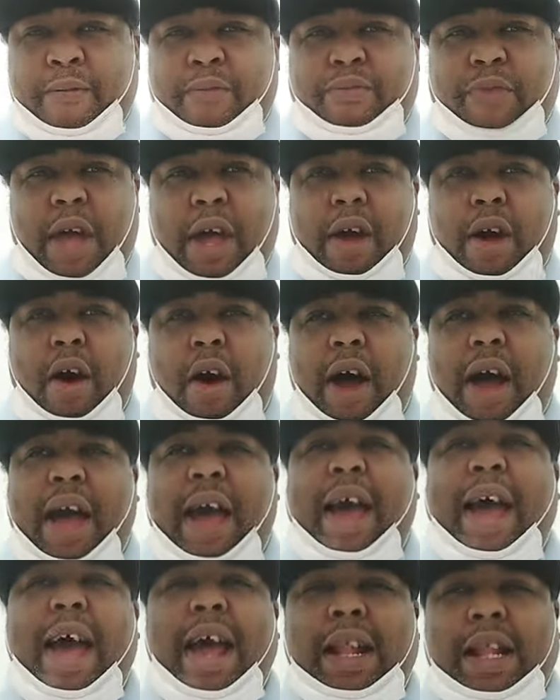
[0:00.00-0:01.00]
They are
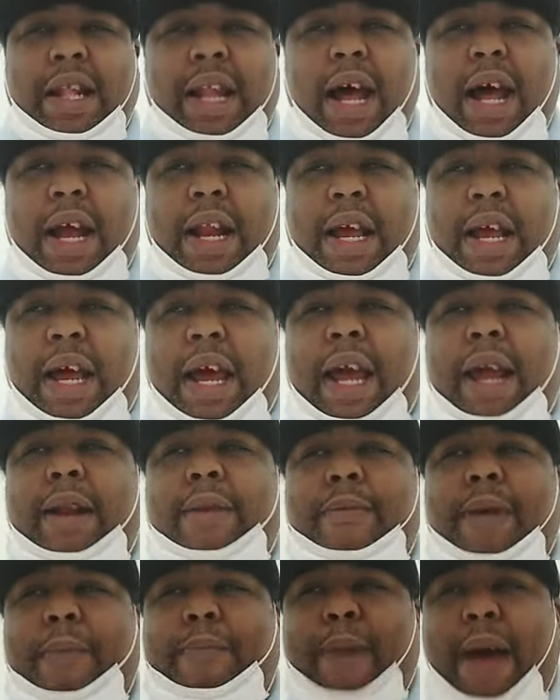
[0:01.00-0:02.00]
headlining
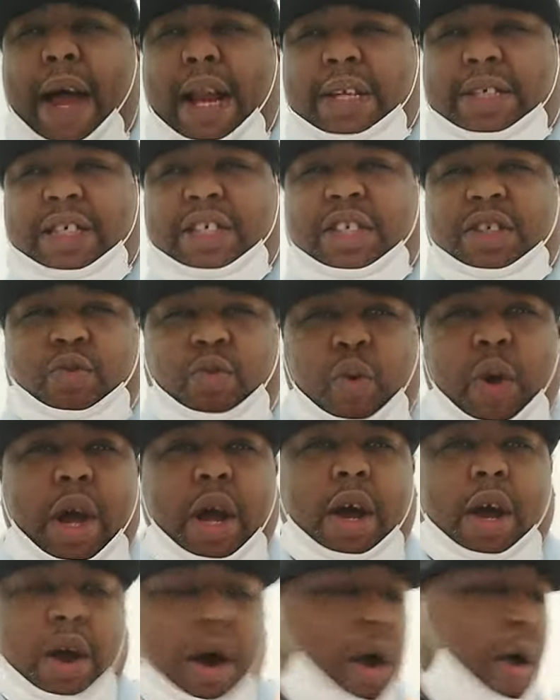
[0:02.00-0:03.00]
in Madison
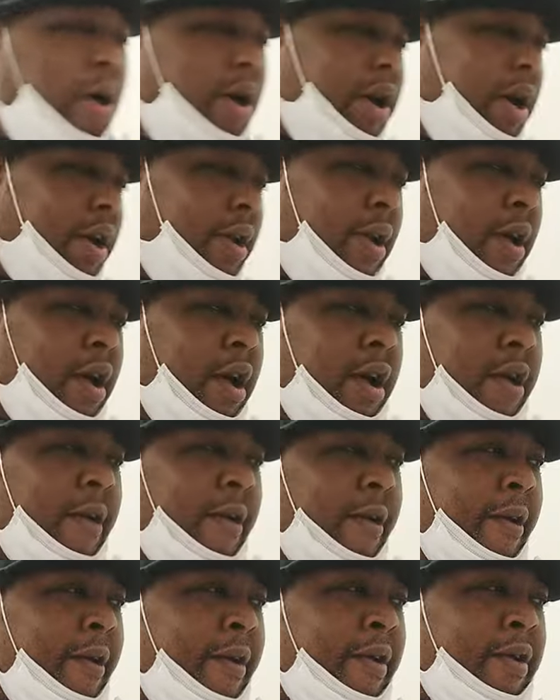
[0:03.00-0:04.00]
Square Garden.
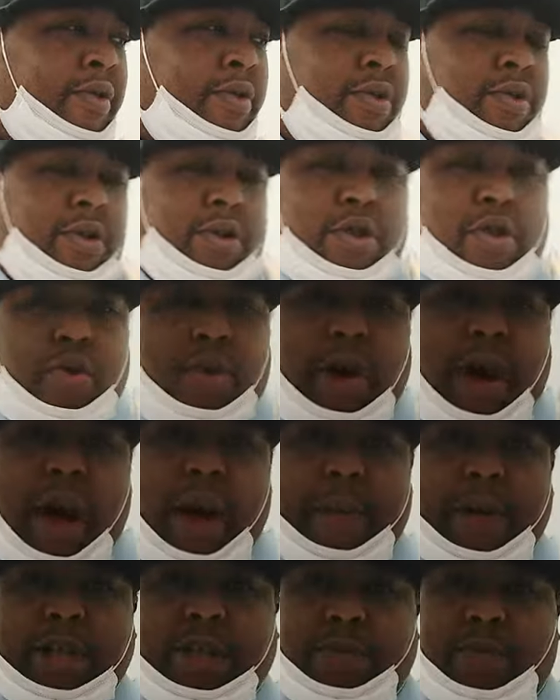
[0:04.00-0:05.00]
Do you know how
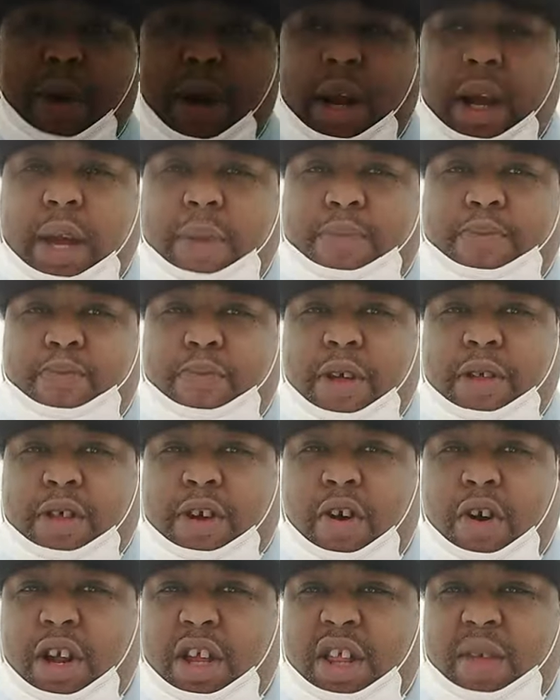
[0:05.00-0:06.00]
much money is
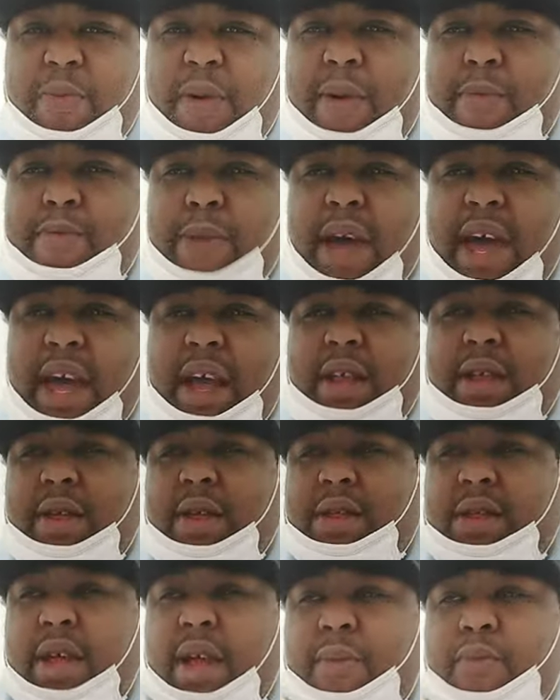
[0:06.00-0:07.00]
going to be made to
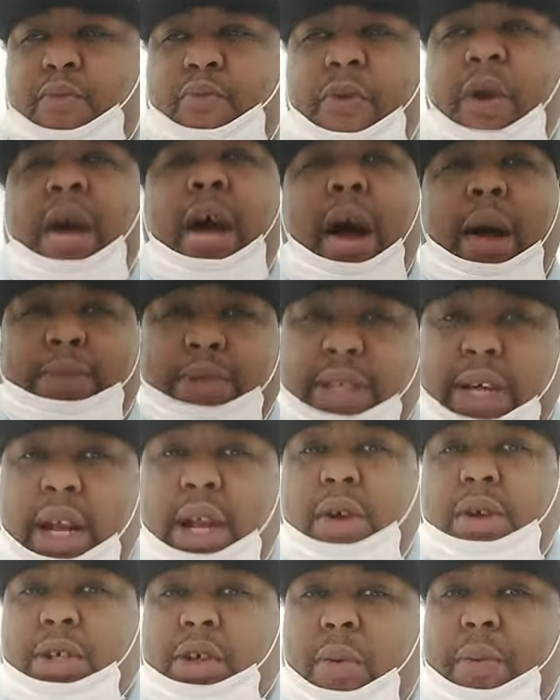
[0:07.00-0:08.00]
see? I'm telling
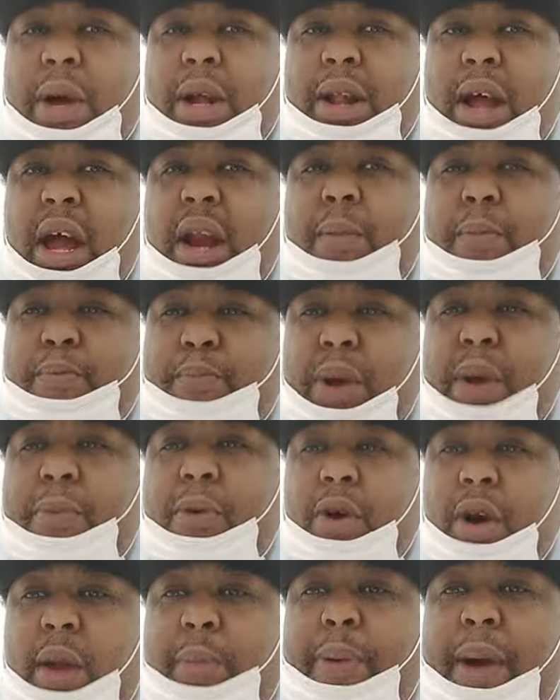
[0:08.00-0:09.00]
you, it's going to be a lot of people
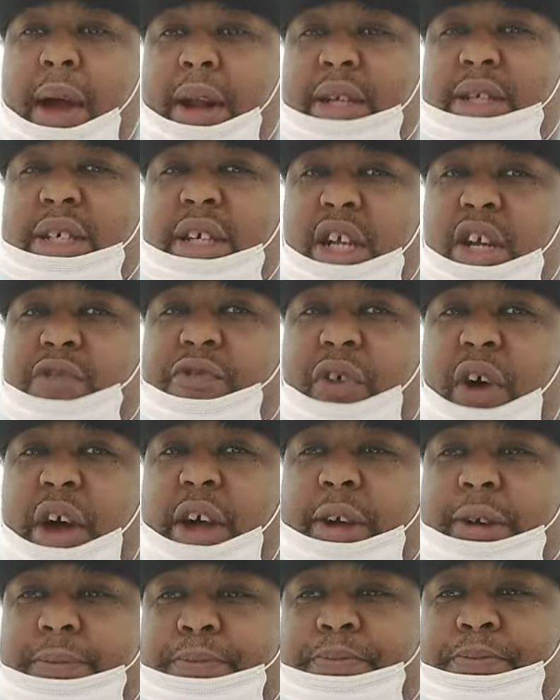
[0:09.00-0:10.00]
are to pay to see this
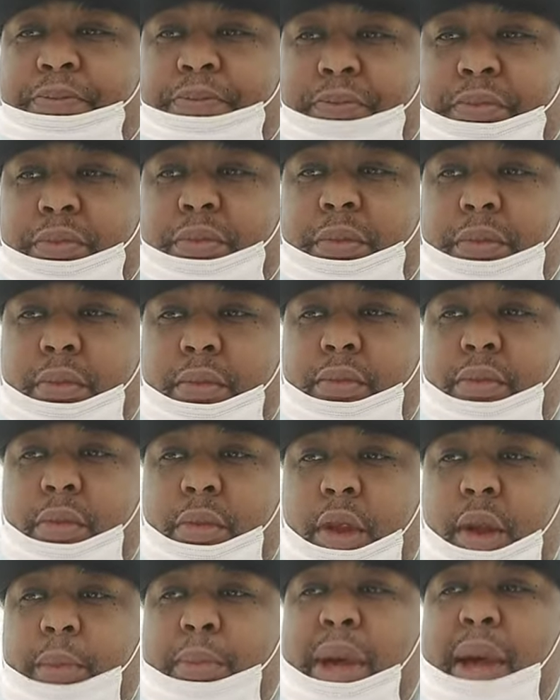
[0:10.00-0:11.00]
fight.
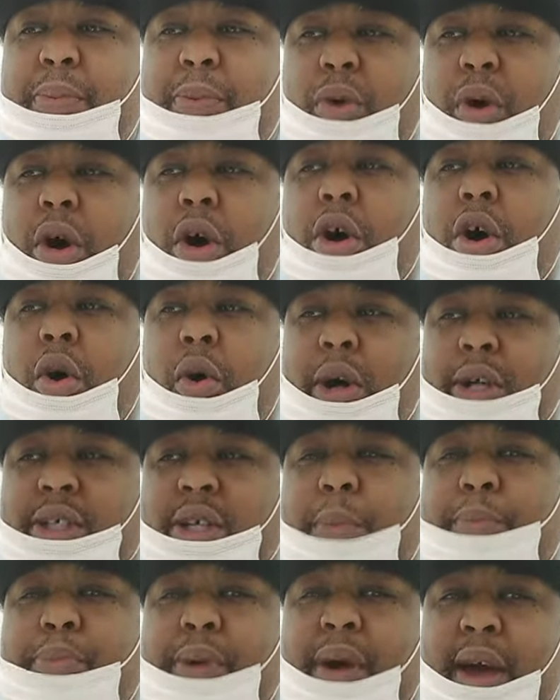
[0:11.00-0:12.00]
People are going
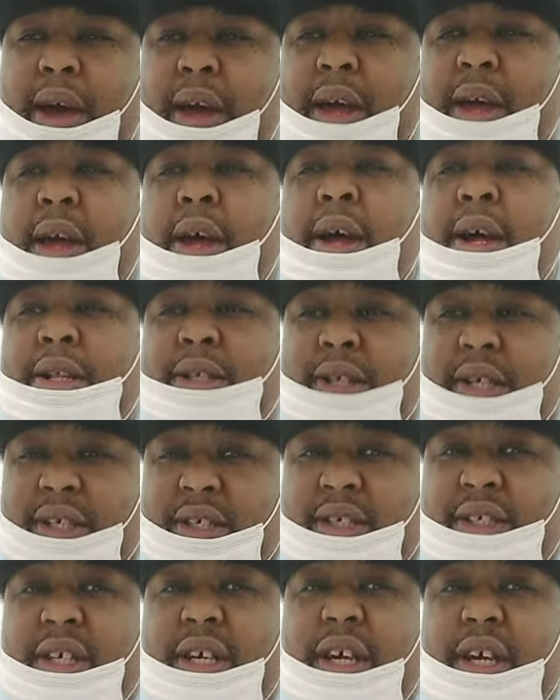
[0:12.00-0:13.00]
to pay to
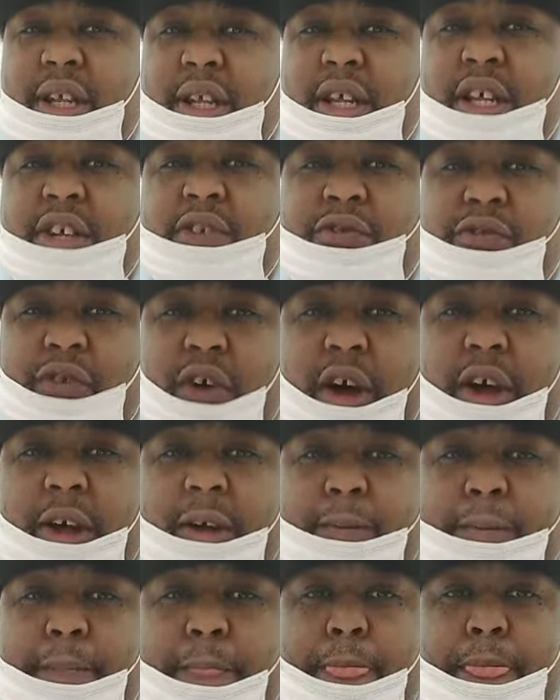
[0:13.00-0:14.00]
see this fight.
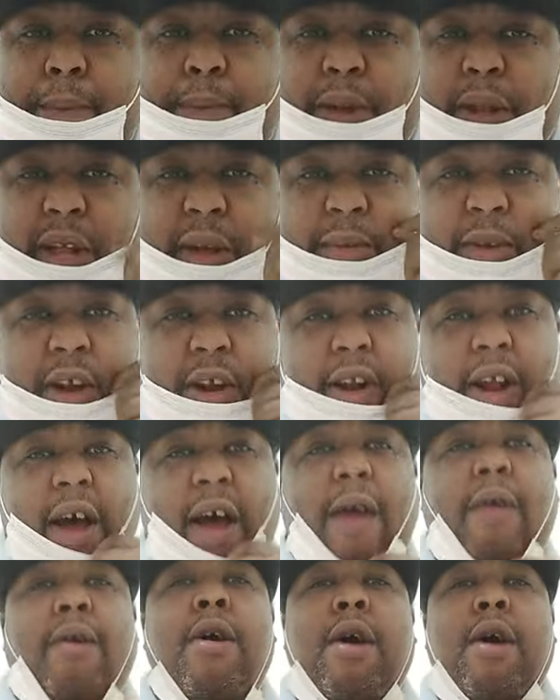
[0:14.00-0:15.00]
Believe it or
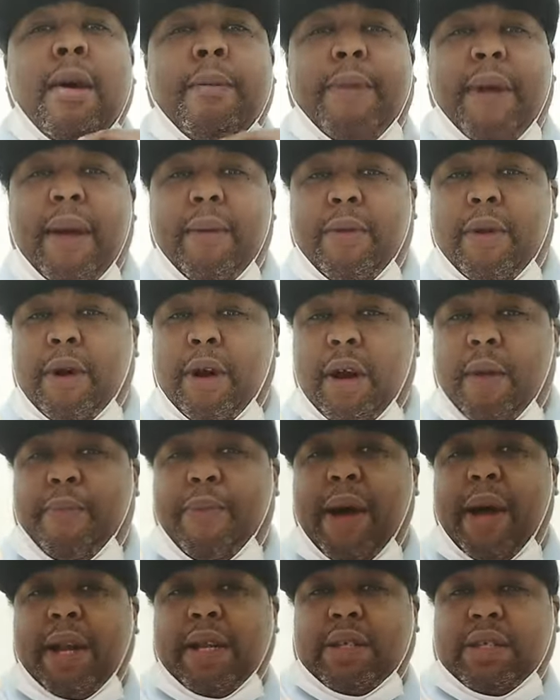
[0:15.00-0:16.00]
not, people are going
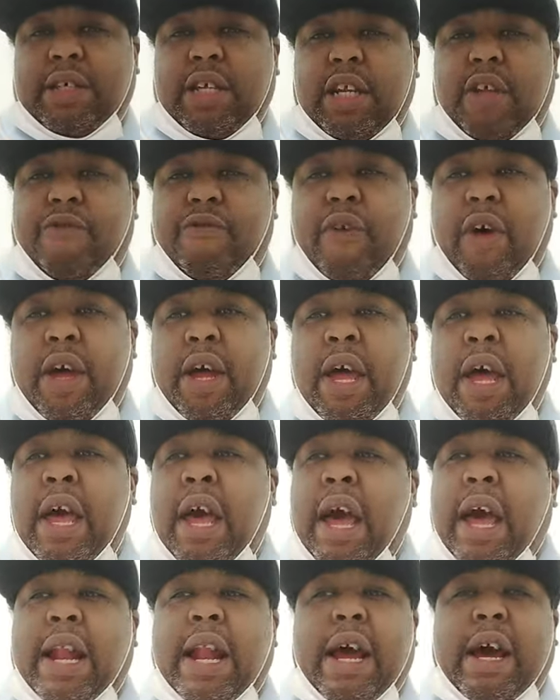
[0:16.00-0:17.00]
to pay to see this
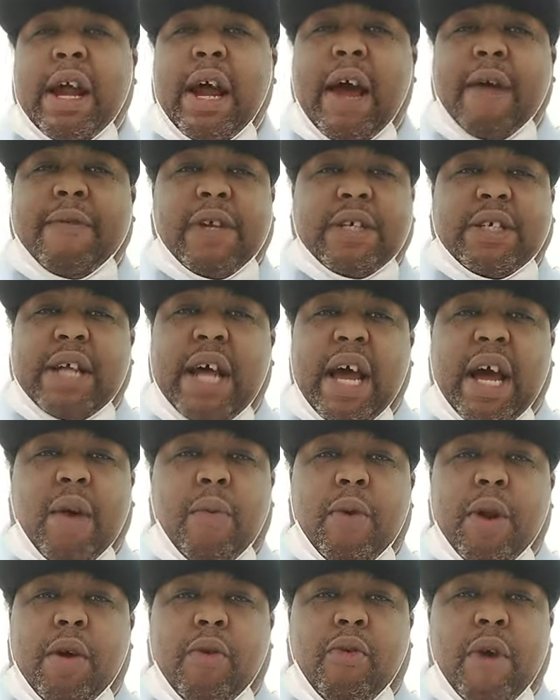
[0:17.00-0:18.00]
fight, and they're going to have to stack it
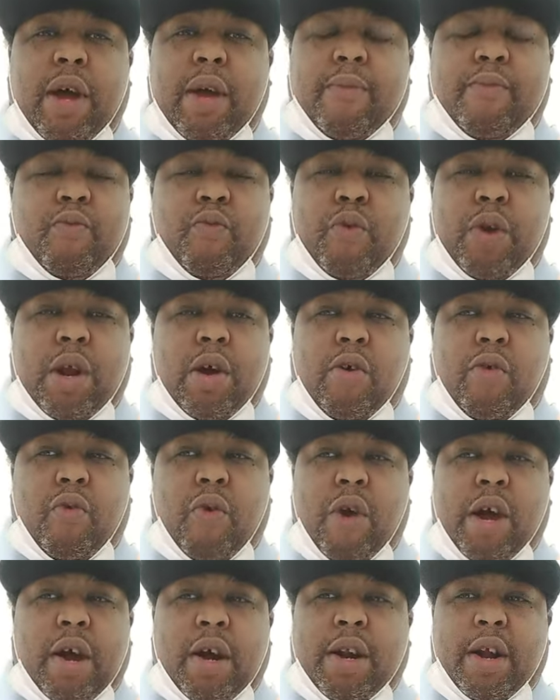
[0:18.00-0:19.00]
with a great with a
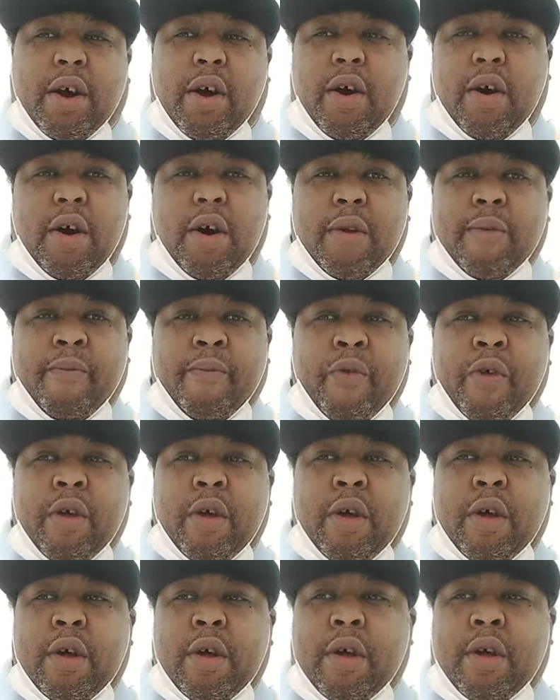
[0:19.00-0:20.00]
great undercard.
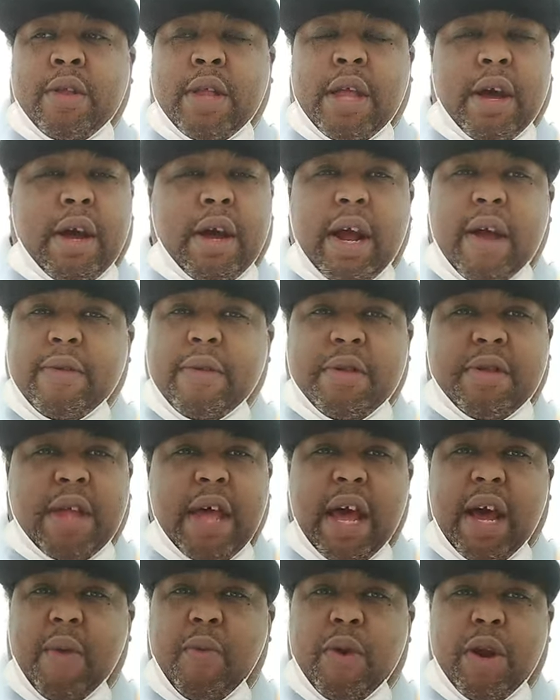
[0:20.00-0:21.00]
They're going to have to
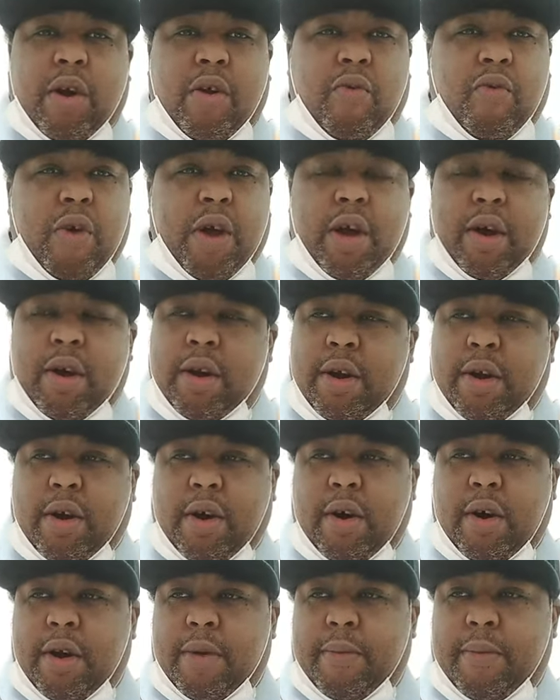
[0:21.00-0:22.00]
stack it with a great
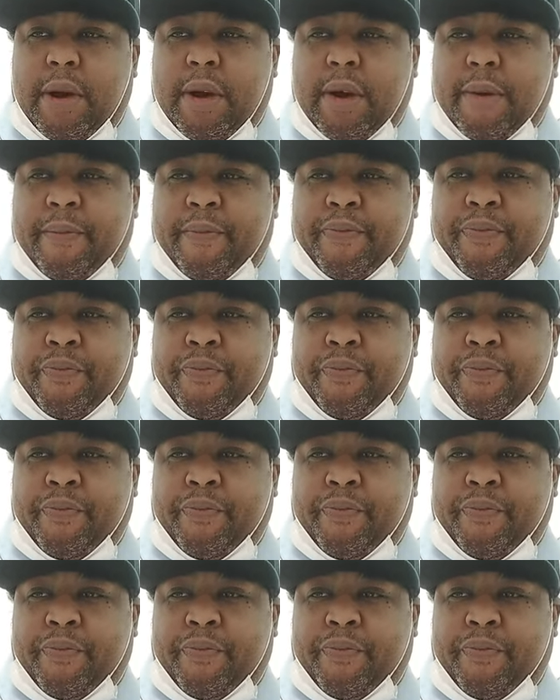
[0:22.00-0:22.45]
undercard, man.